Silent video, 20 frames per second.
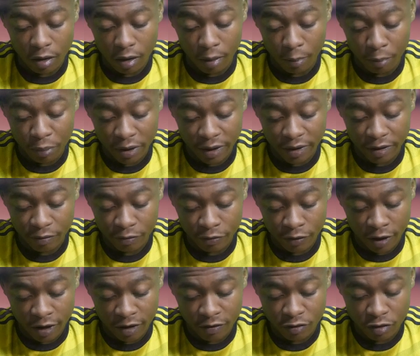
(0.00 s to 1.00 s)
and playing
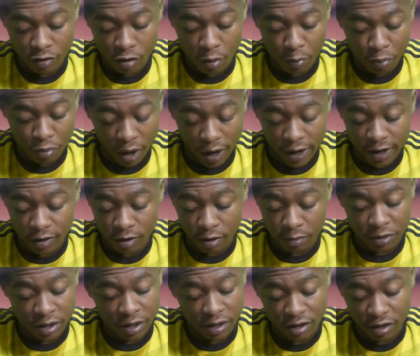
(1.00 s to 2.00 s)
5. You've got Brighton
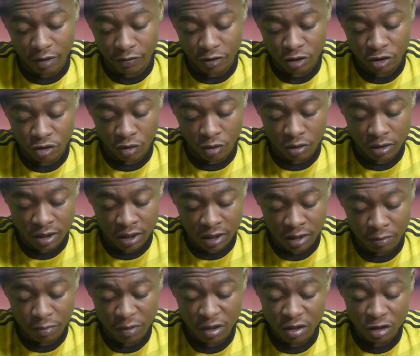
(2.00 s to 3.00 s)
up there, another strong
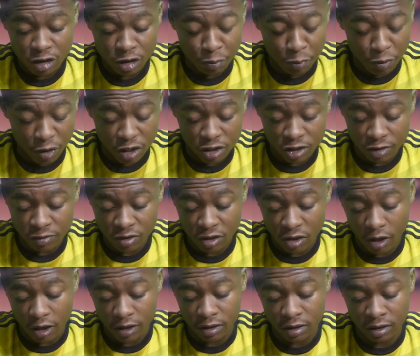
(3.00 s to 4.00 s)
team. Spurs have
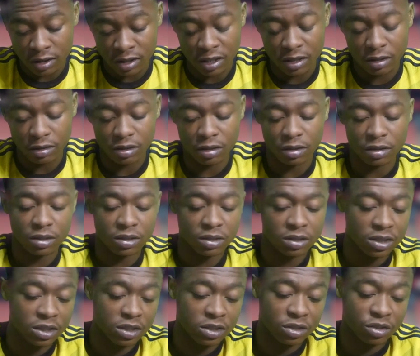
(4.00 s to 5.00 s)
started the
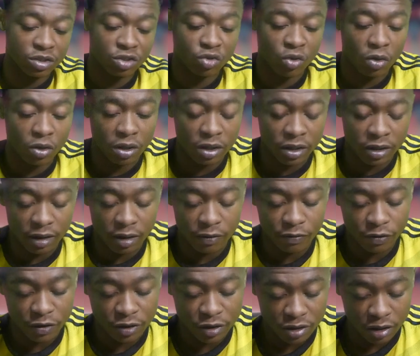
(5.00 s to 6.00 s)
season strongly and
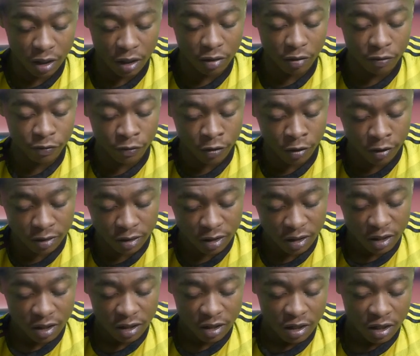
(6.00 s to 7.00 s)
finished and are third.
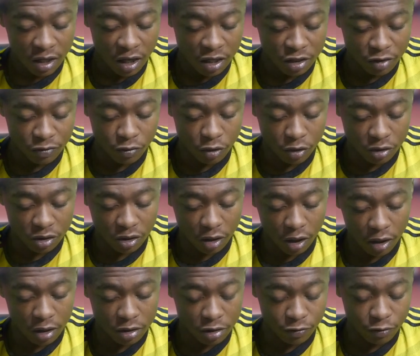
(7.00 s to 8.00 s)
And you've got
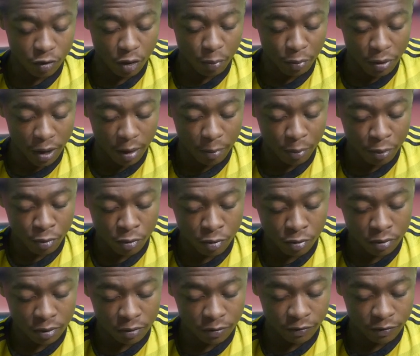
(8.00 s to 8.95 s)
Blackpool